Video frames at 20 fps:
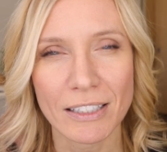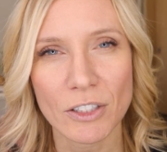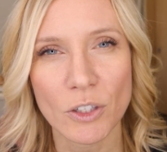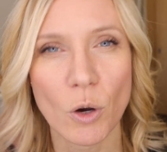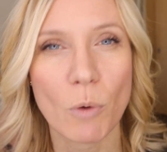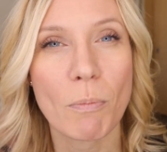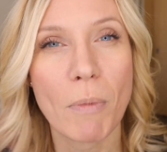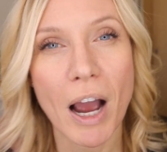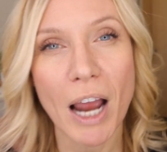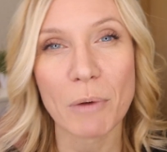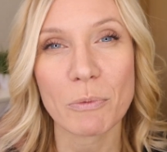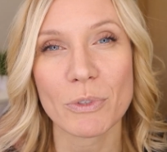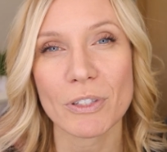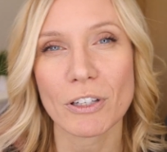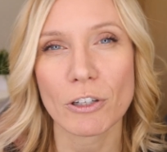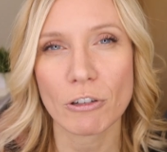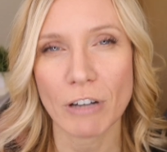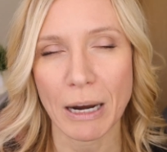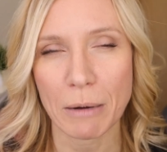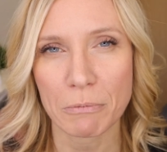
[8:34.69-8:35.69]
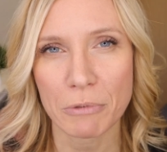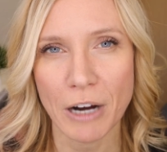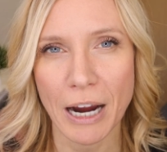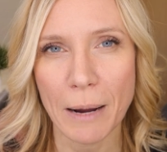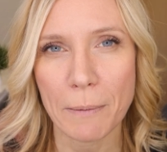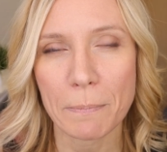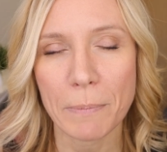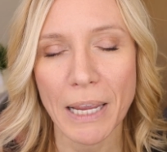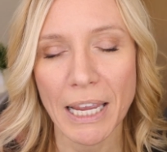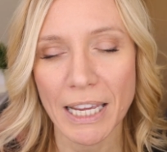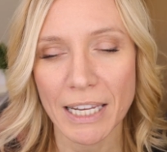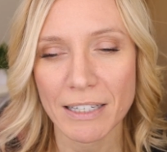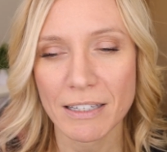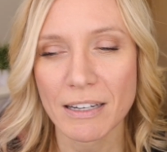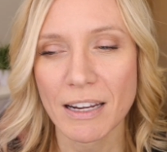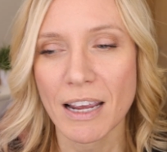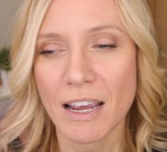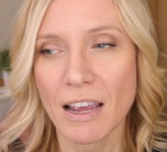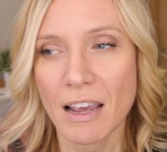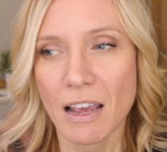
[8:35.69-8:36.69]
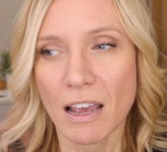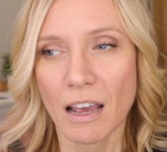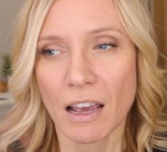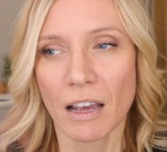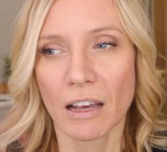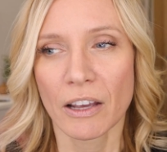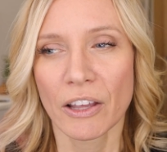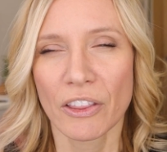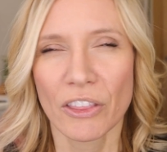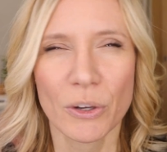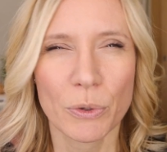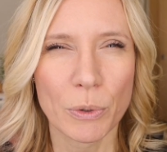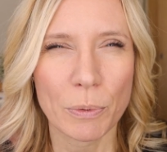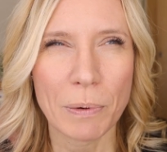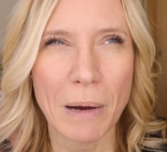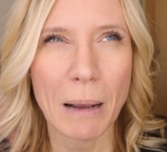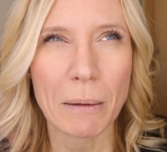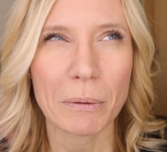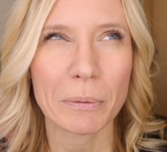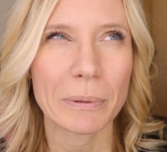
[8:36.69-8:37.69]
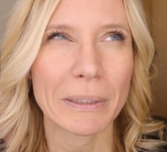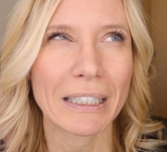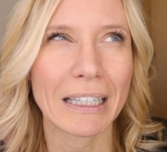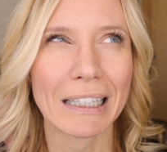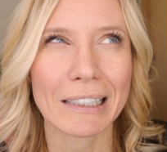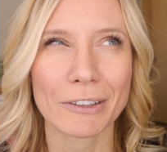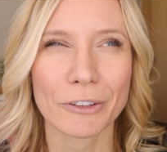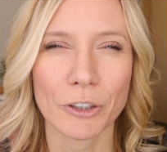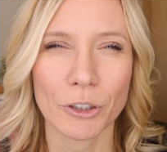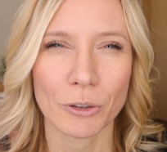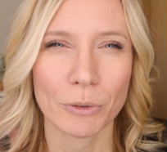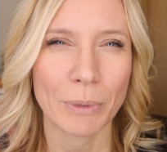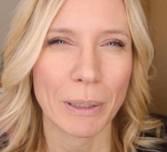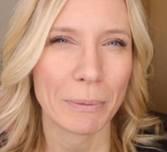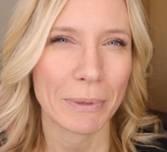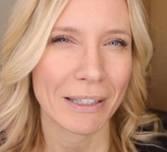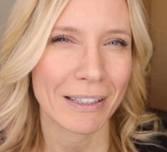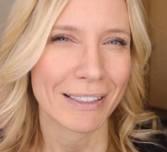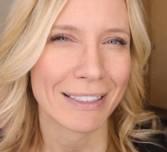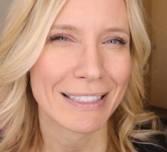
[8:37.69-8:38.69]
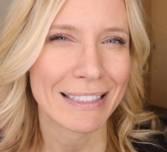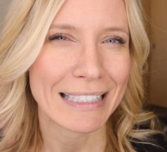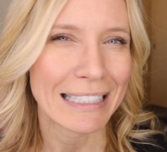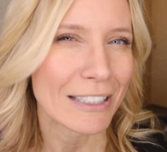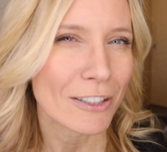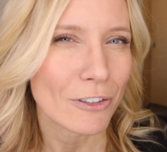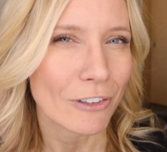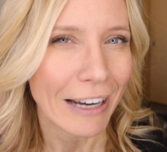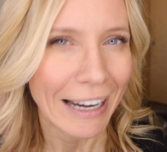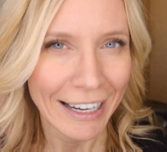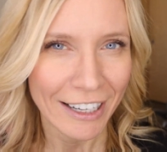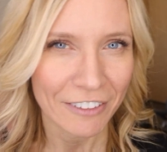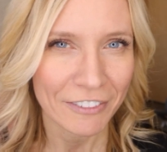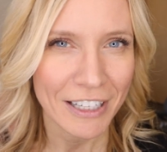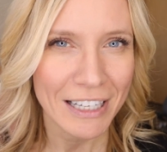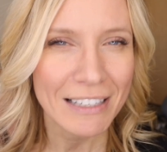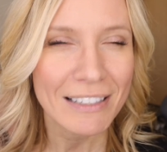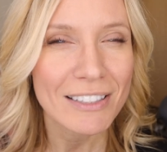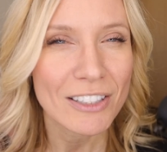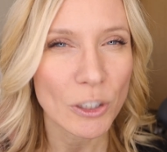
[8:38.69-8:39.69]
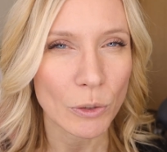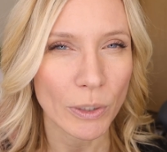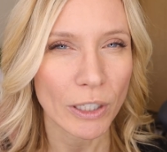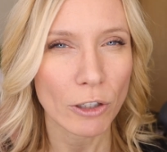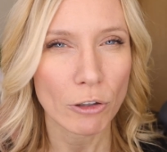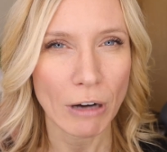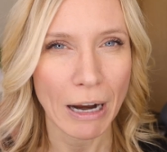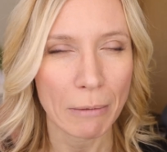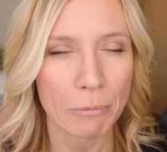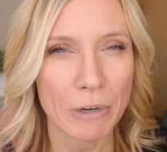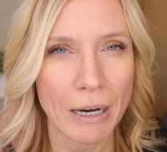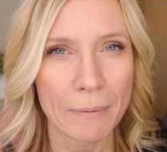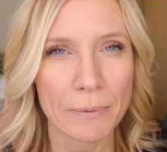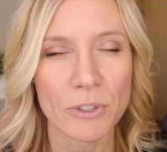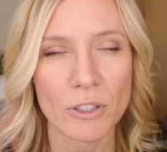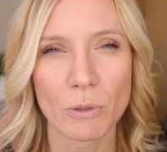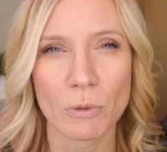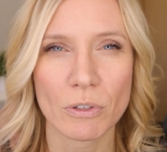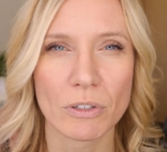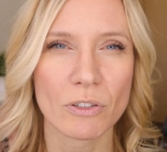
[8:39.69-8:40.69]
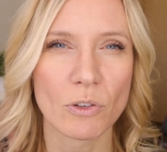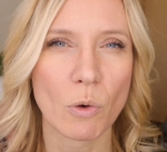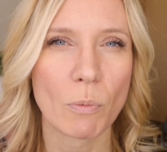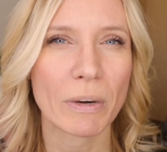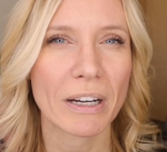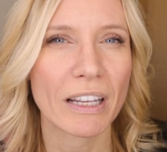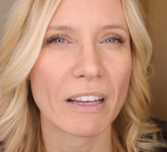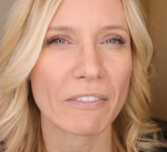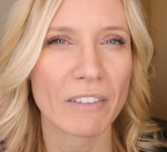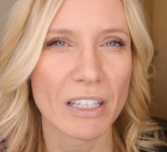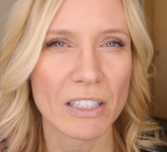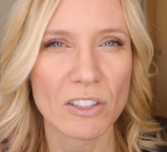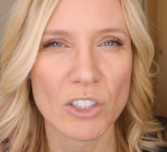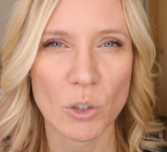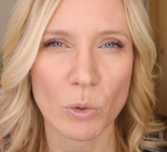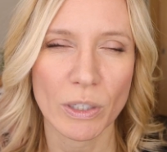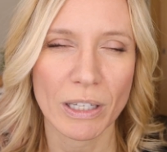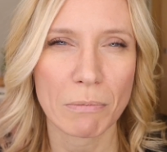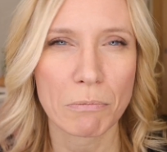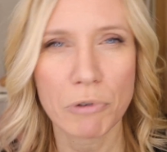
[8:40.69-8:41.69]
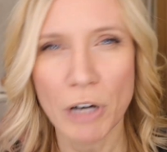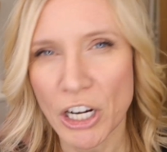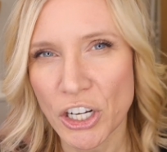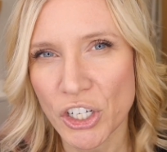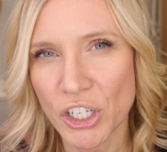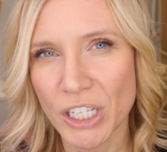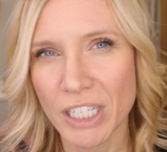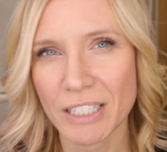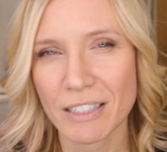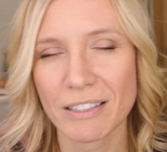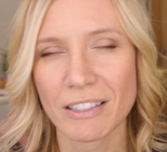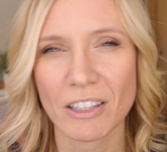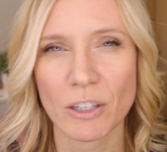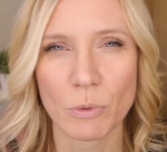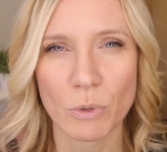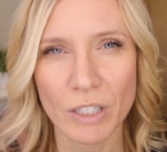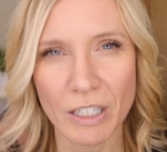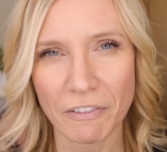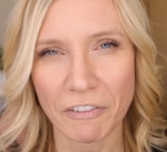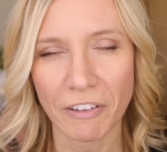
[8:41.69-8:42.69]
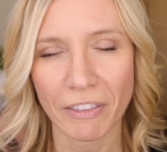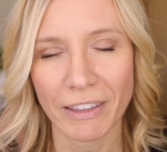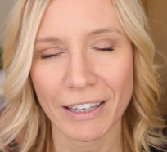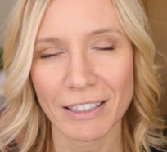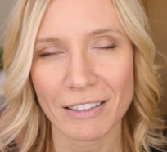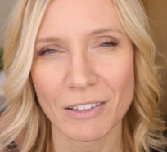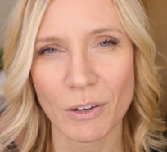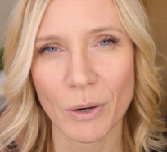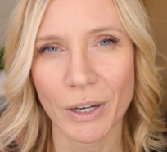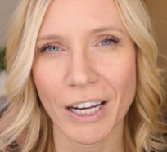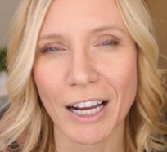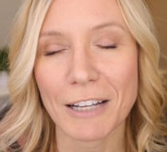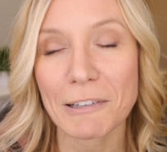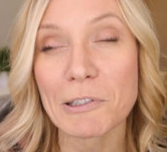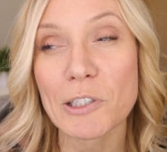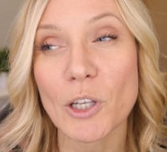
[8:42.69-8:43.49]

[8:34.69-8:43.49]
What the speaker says: So mine was a crown prep, and there were probably, I don't know, maybe 6 or 8 of us doing crown preps. There were so many of us doing impressions, and there were different things going on.